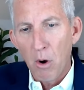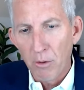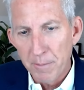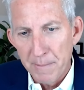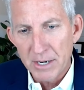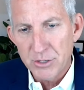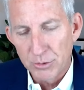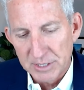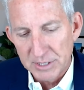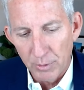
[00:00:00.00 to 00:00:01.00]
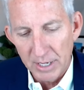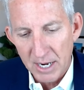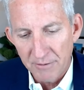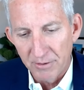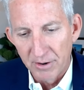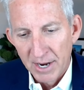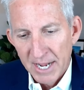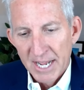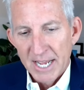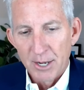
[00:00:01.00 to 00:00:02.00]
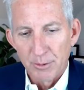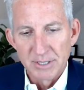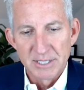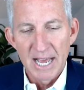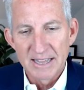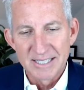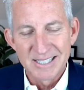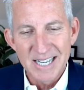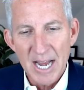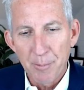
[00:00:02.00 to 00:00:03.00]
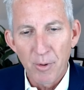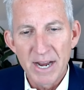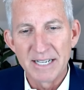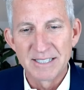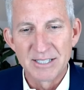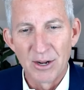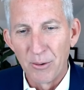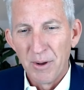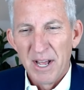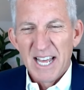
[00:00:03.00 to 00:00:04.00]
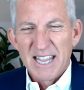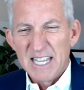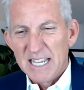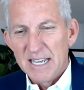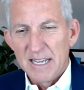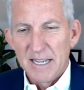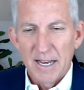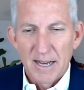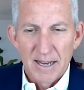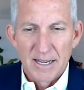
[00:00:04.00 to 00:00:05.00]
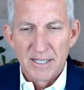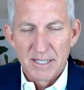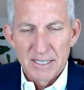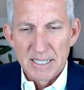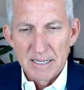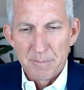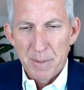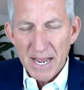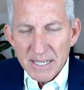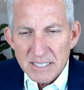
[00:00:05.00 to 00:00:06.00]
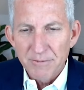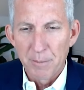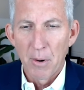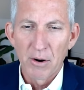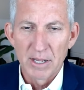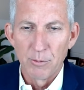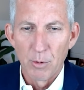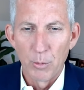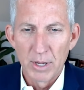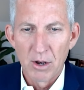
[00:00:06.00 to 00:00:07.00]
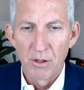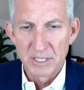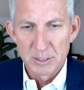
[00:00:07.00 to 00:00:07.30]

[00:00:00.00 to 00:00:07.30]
all the metros that we cover, it was at the same rate. So the pace of the market, what we call